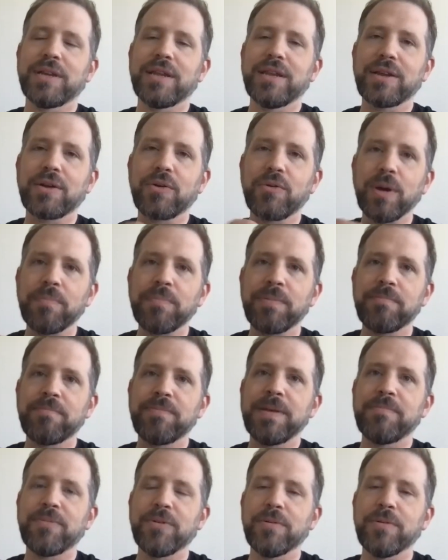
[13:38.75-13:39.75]
We can equip
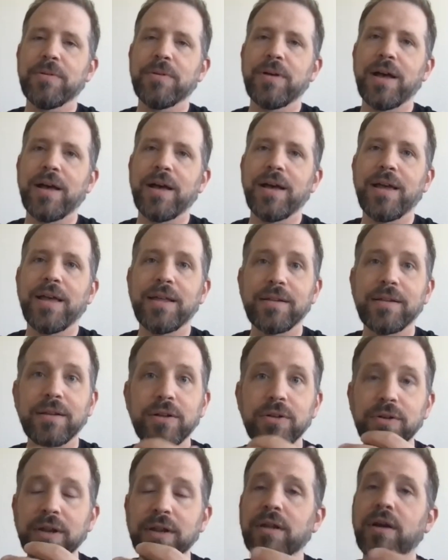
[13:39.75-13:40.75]
people,
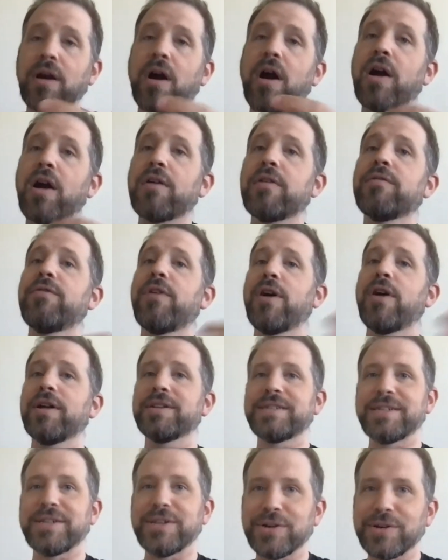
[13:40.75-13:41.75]
including our
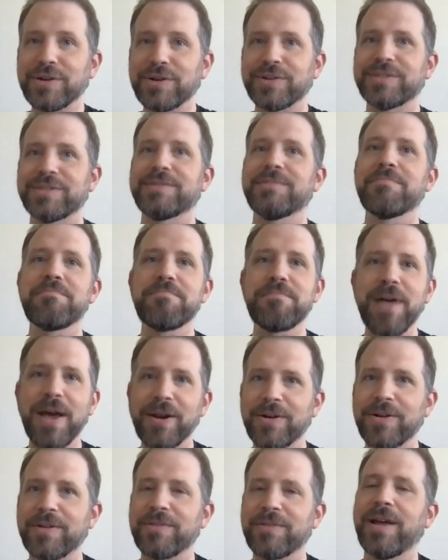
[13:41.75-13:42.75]
volunteers,
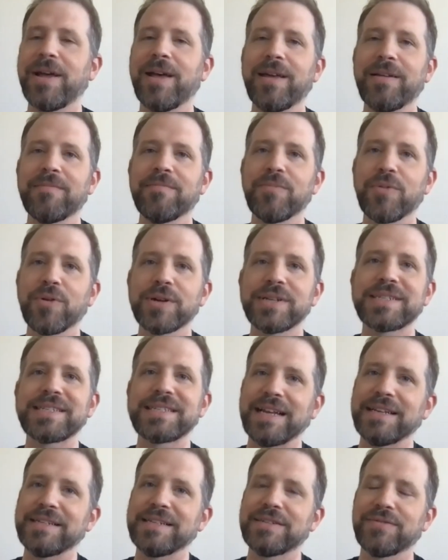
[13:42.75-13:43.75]
better and more
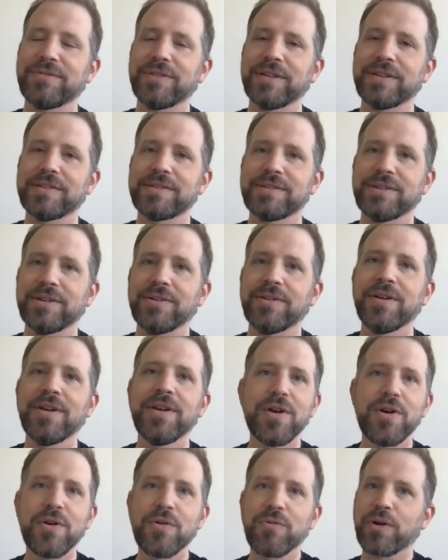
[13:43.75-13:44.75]
decisively.
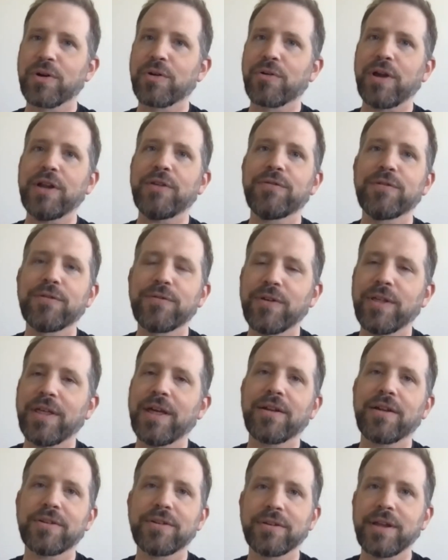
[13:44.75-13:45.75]
So we're grateful for
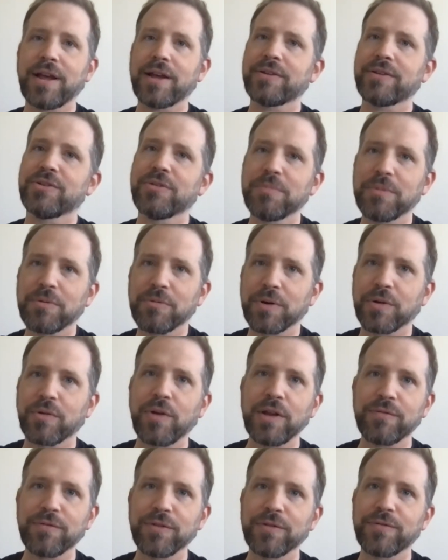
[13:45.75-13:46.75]
that, Dr. Trueman. We're
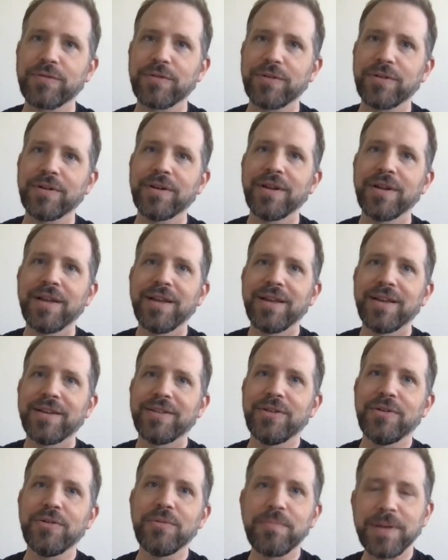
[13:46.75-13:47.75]
grateful for
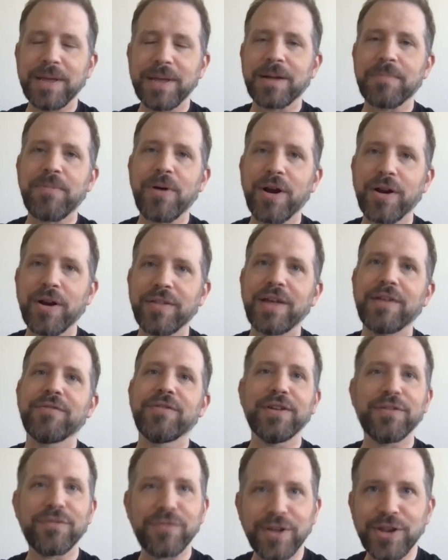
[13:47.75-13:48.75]
you being a part of
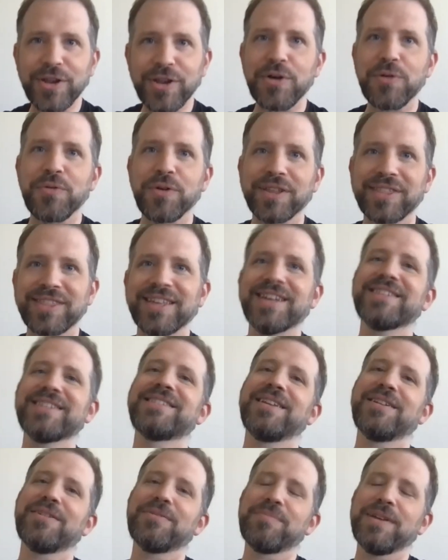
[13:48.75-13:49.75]
that via video with
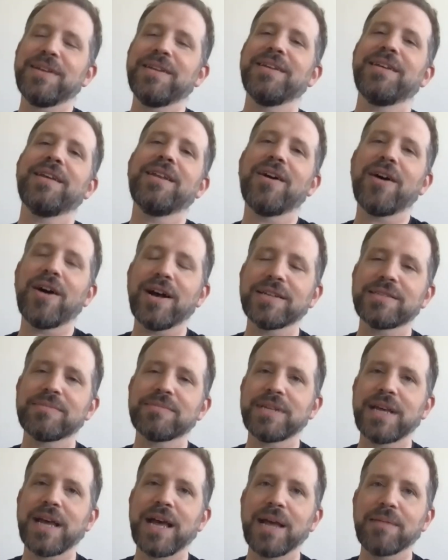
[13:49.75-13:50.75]
us. It'll be an
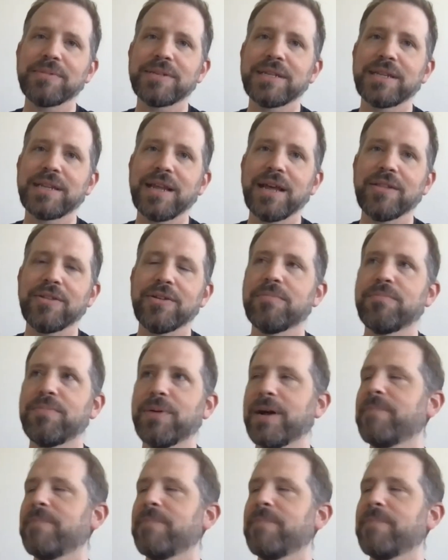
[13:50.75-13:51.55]
awesome time together.